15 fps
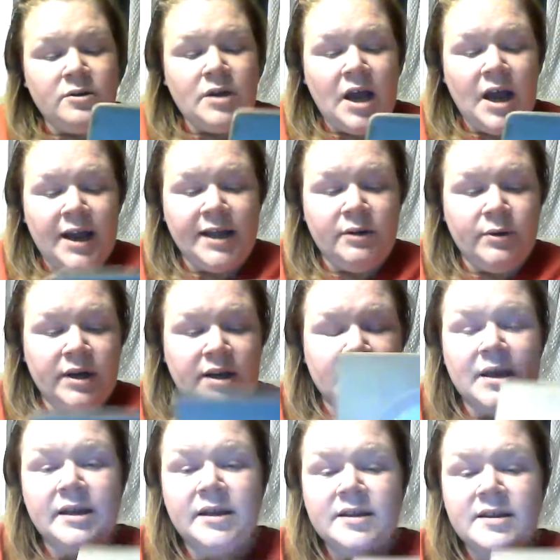highly
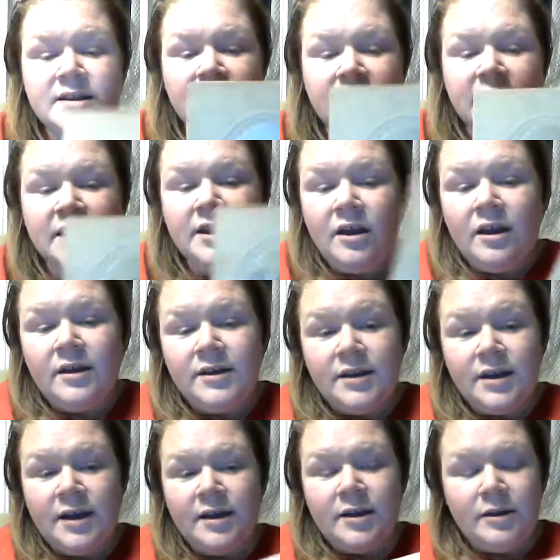recommend a study
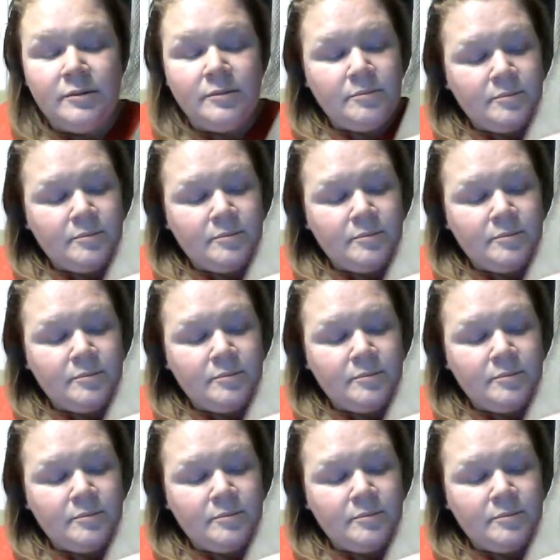on,